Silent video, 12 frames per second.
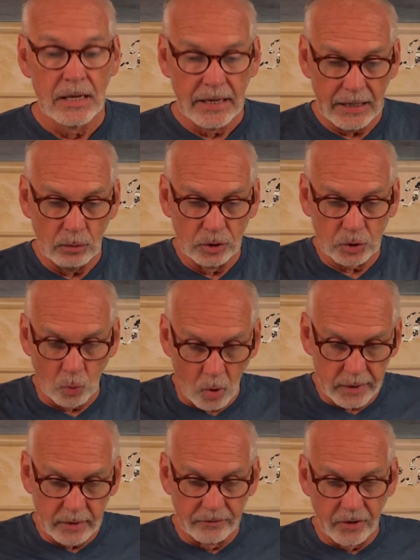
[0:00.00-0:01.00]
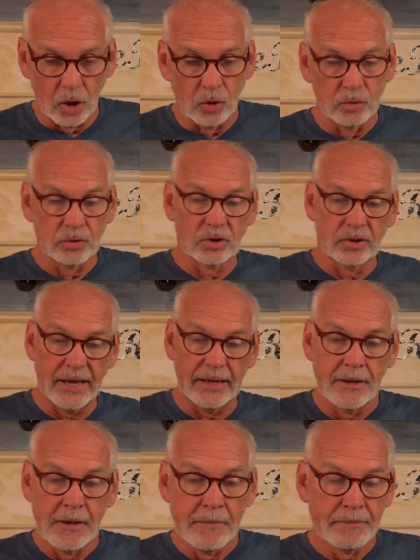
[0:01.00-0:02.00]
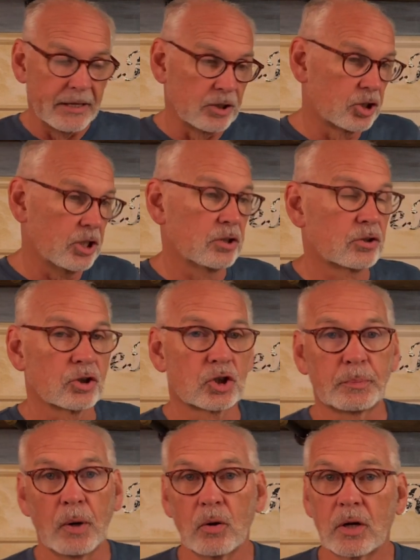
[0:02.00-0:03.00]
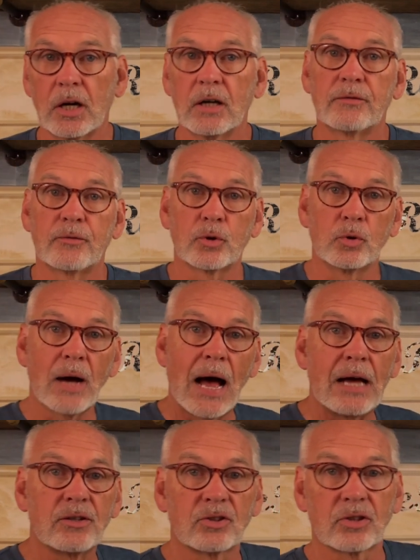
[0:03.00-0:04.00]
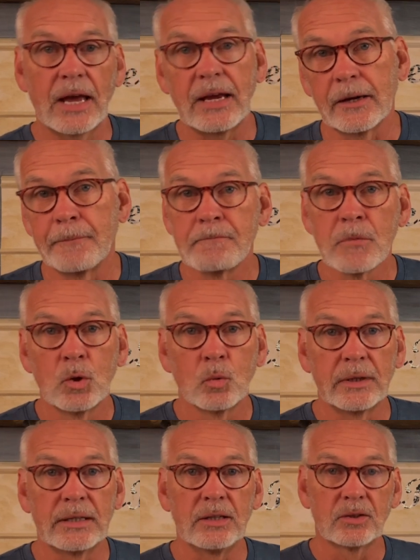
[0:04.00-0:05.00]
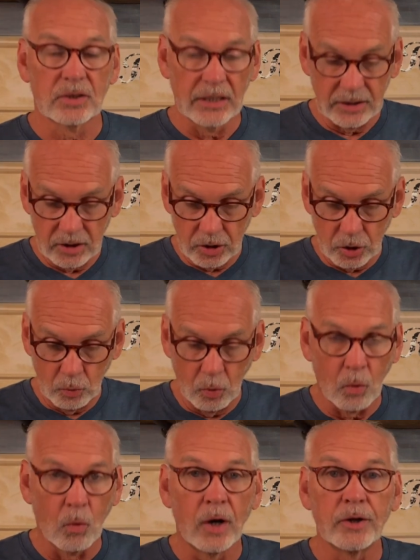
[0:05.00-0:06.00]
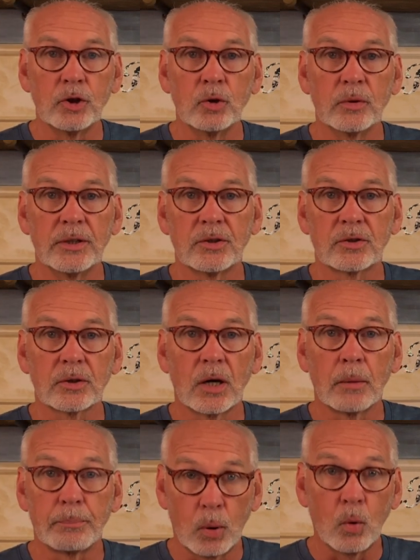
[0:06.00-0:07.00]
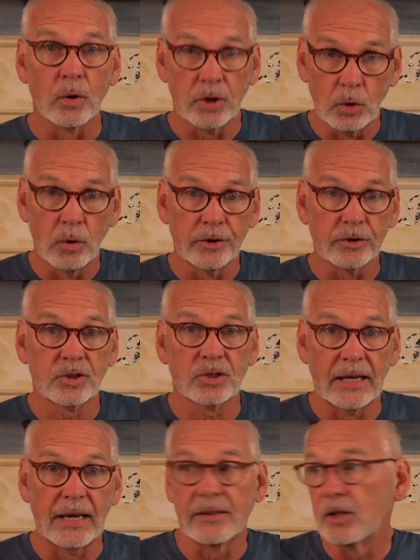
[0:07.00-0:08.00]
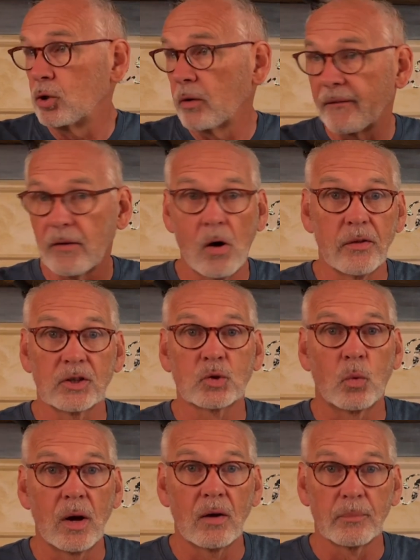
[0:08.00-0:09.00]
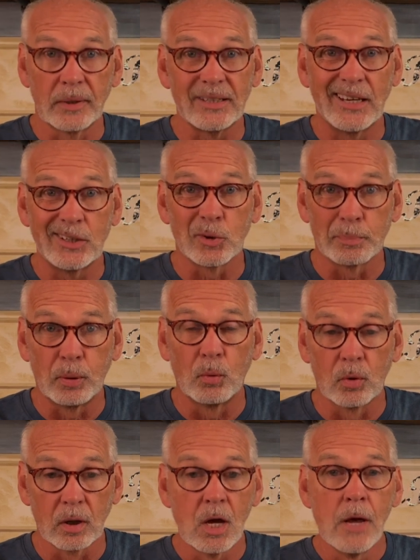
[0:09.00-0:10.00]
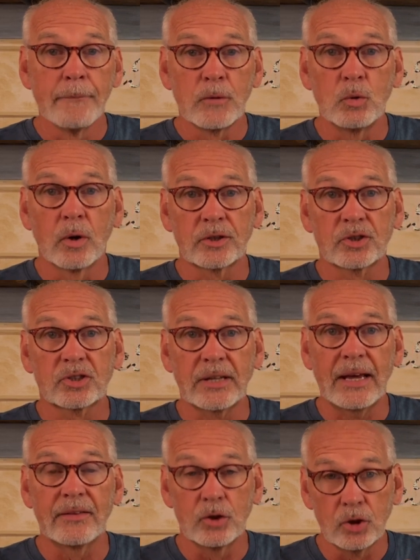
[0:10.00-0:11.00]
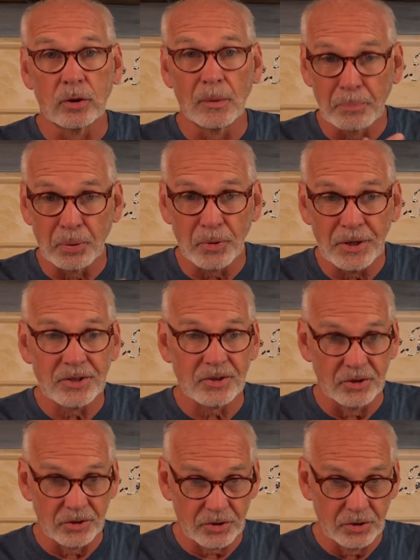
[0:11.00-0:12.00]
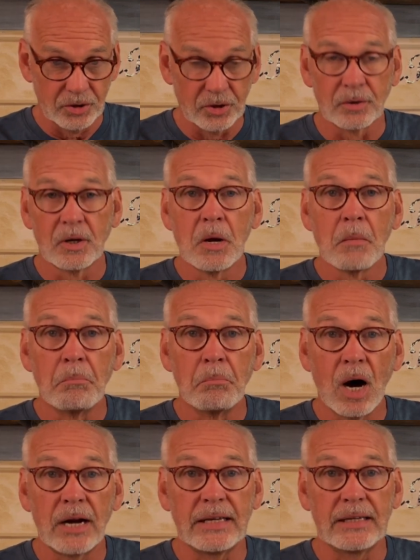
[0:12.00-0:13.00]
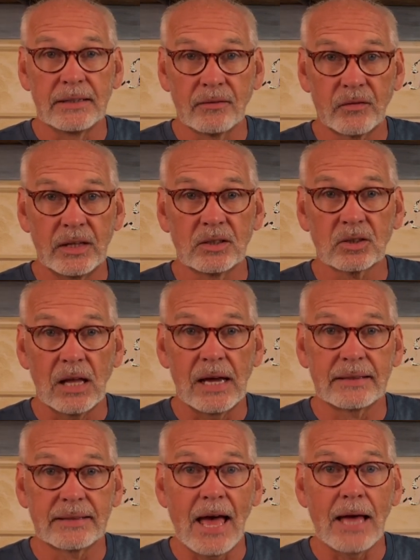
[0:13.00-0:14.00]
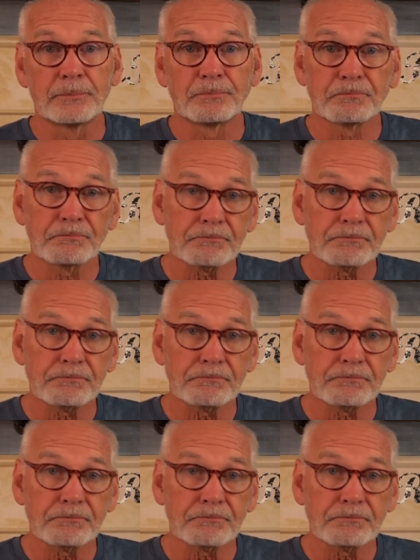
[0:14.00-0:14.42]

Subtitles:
He was one of those that Jesus spoke of through Isaiah when he said, "You are one who is poor. You understand that you have all this wealth, but yet you're poor. You understand that you're a prisoner to your money and things like that.